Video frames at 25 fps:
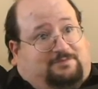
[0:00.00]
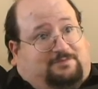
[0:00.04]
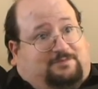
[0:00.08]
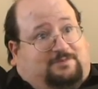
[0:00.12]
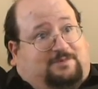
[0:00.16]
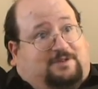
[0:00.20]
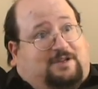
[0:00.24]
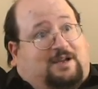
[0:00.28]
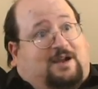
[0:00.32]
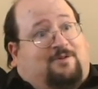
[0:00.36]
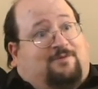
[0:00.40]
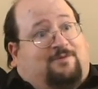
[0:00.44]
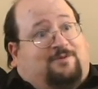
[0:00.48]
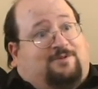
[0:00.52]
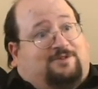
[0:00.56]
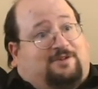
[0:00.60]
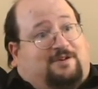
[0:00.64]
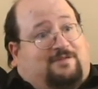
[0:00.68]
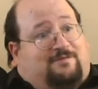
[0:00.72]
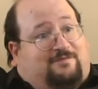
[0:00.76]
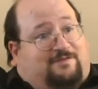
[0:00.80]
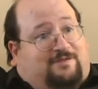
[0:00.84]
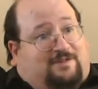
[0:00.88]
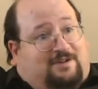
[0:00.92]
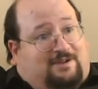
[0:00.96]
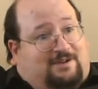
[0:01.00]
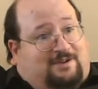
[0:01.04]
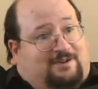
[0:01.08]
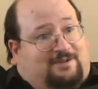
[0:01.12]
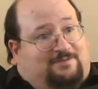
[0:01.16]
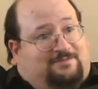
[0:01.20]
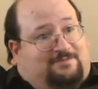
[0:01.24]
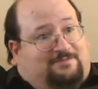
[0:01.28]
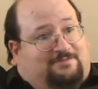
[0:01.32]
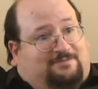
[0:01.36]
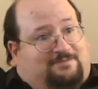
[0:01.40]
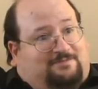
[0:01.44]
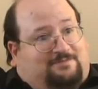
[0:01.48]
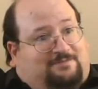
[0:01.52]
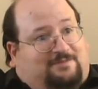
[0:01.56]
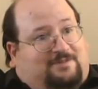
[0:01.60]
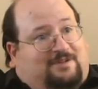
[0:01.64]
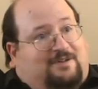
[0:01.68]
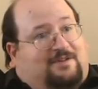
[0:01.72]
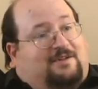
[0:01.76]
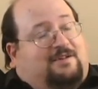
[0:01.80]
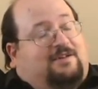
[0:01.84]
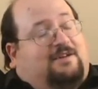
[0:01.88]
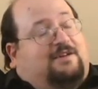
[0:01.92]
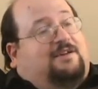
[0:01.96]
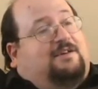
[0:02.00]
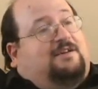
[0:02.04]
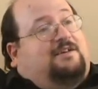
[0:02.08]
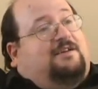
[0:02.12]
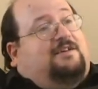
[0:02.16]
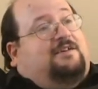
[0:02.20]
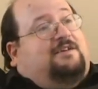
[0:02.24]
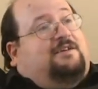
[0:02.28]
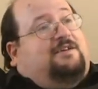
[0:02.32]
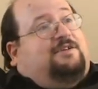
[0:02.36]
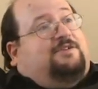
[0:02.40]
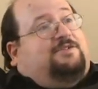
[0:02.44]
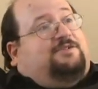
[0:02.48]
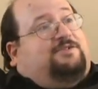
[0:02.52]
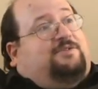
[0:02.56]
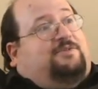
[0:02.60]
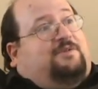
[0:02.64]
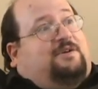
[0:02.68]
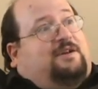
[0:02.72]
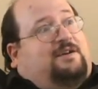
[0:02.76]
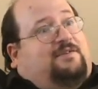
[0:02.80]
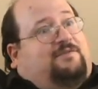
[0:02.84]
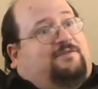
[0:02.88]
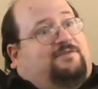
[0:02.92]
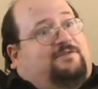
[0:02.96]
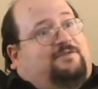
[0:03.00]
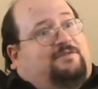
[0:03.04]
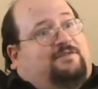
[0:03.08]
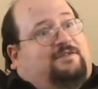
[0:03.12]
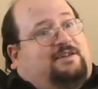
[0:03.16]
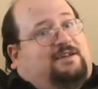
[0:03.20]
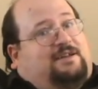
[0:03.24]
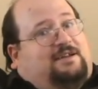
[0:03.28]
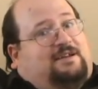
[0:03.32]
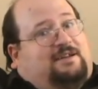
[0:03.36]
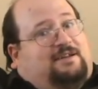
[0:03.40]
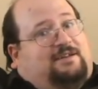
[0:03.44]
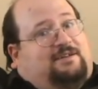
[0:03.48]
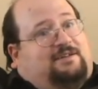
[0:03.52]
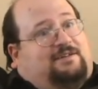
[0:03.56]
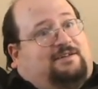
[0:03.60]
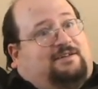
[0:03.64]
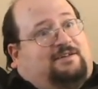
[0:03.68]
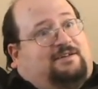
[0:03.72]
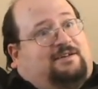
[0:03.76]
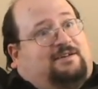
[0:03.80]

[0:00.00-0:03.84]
tower's on fire. So after that,